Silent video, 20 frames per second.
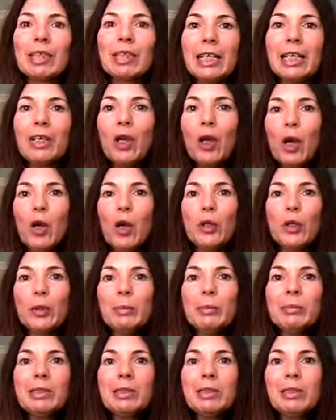get
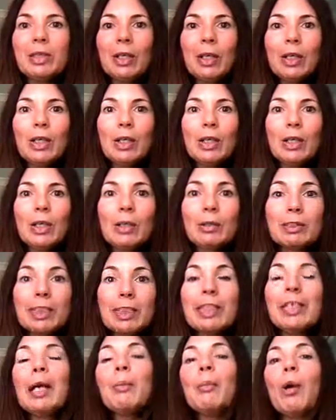homes,
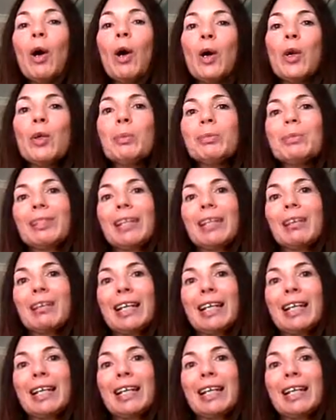set up homes